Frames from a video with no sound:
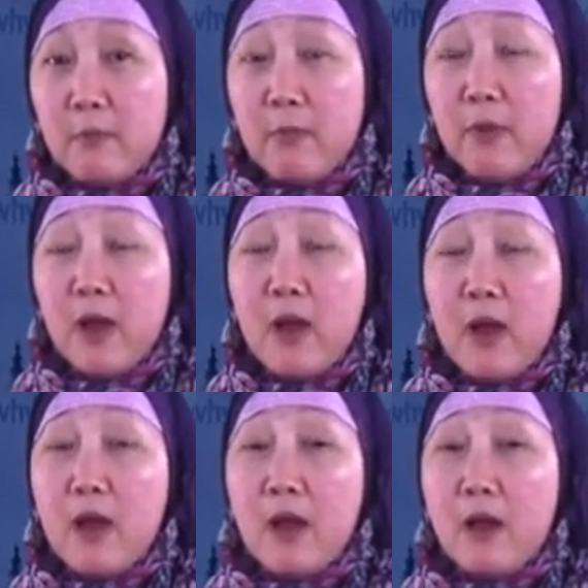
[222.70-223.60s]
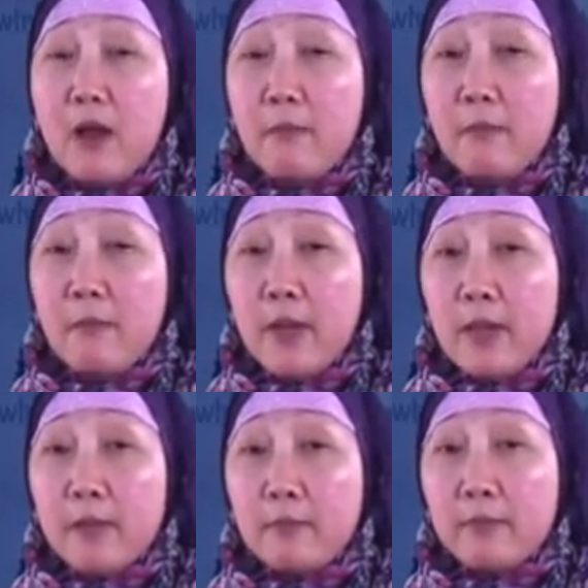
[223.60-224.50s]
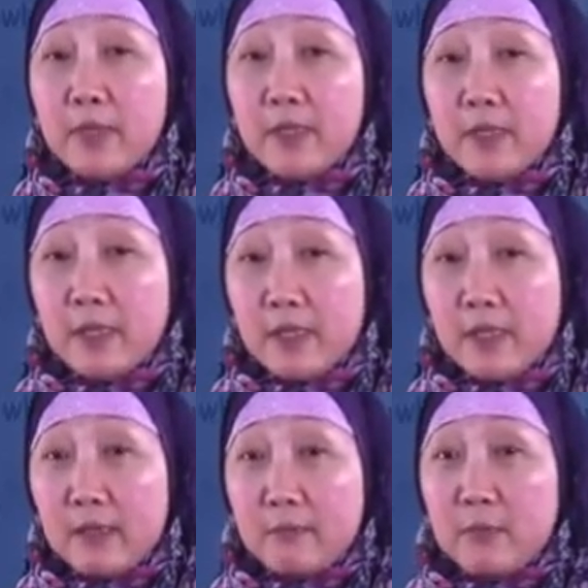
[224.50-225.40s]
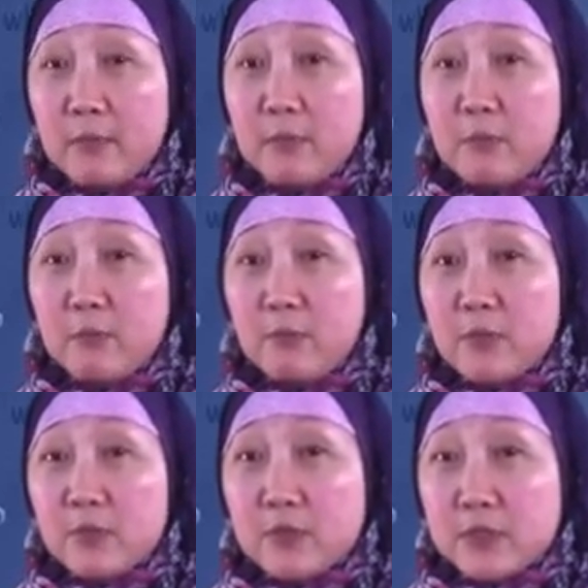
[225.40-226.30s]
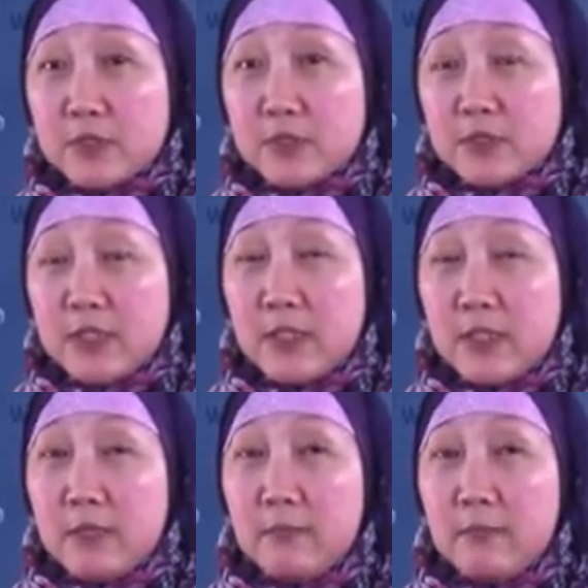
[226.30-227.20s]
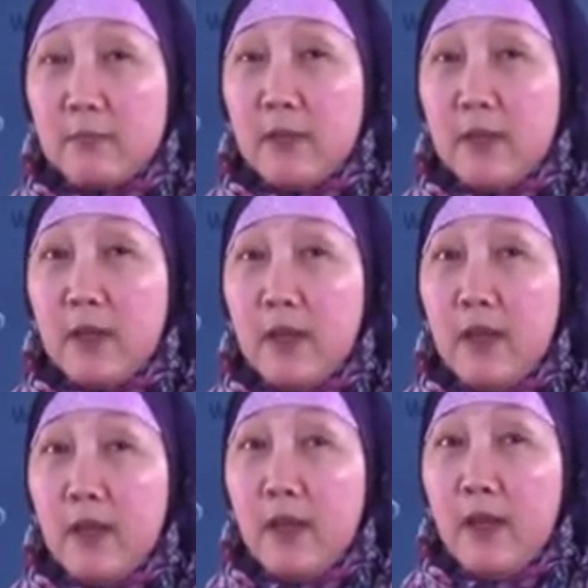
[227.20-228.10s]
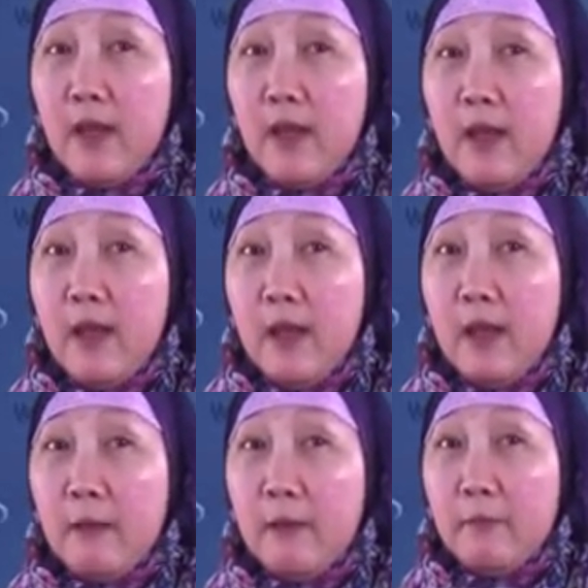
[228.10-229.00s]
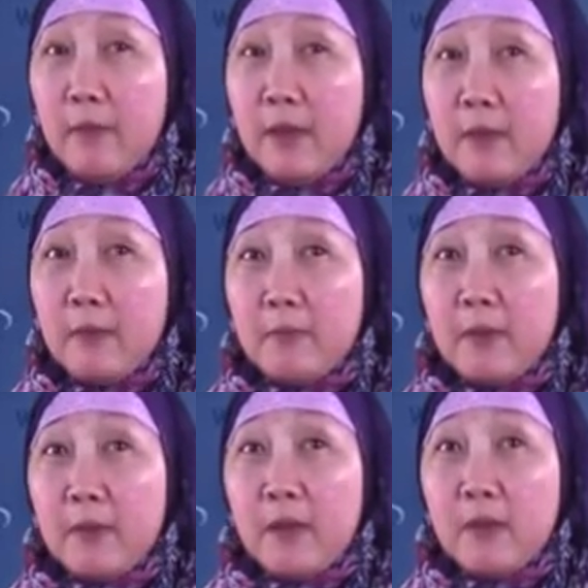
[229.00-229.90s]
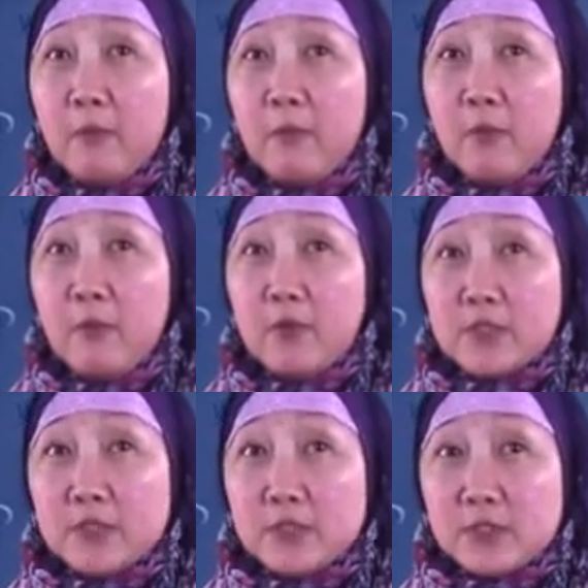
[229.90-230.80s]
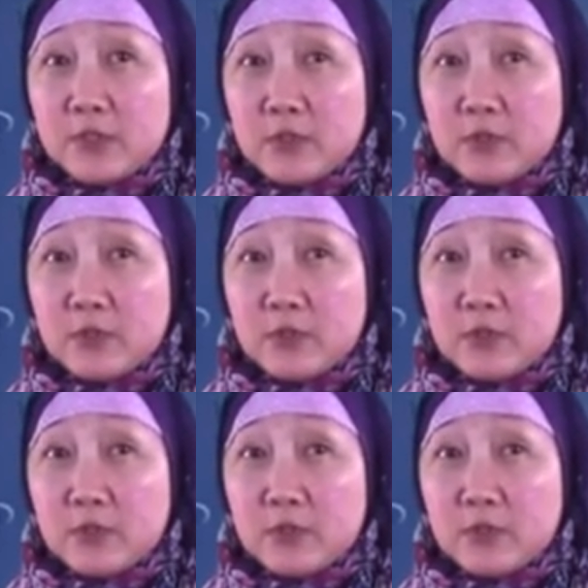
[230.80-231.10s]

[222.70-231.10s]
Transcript: through your mom, heaven is at the foot of your mom. So I think